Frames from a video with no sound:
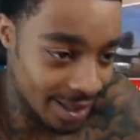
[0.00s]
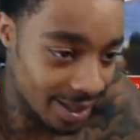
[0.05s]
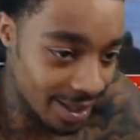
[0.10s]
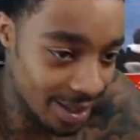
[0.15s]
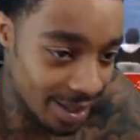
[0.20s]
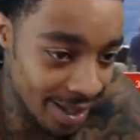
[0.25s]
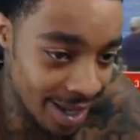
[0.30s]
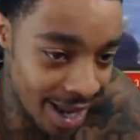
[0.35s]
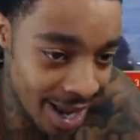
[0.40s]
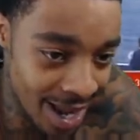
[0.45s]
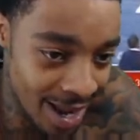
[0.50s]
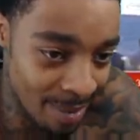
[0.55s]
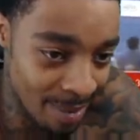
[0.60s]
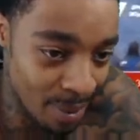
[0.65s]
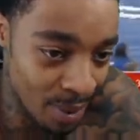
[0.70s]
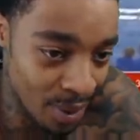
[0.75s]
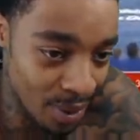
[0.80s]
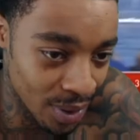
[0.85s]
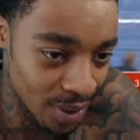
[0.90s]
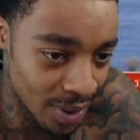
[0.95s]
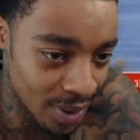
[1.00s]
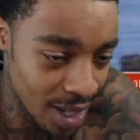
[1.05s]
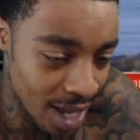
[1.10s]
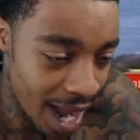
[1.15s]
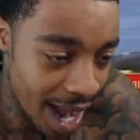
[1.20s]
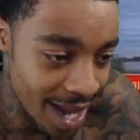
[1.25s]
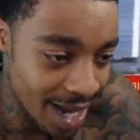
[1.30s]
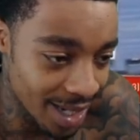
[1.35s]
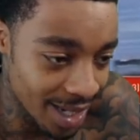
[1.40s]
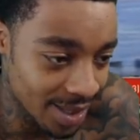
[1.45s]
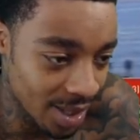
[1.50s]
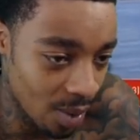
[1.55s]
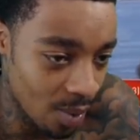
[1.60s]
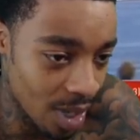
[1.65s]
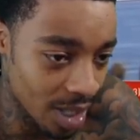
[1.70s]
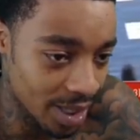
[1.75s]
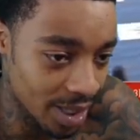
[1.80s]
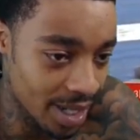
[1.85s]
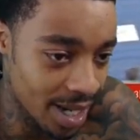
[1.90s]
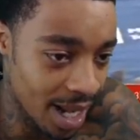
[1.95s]
yeah, bro. I gotta start
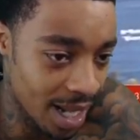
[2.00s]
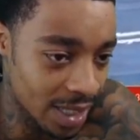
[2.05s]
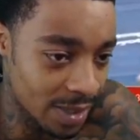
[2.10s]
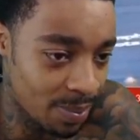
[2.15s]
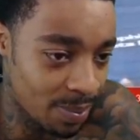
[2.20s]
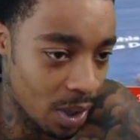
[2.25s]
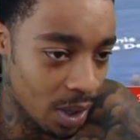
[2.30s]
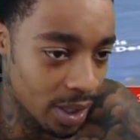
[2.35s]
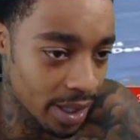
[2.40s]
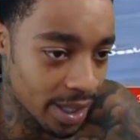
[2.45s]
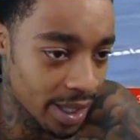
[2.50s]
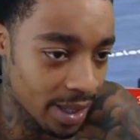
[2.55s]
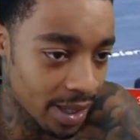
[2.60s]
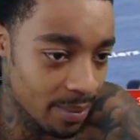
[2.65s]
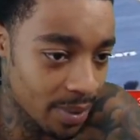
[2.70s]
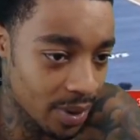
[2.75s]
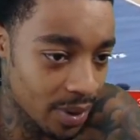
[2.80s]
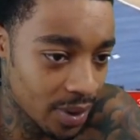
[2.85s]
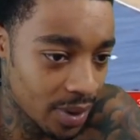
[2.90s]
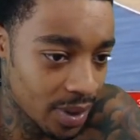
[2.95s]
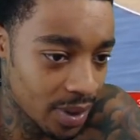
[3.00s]
watching college ball again, bro.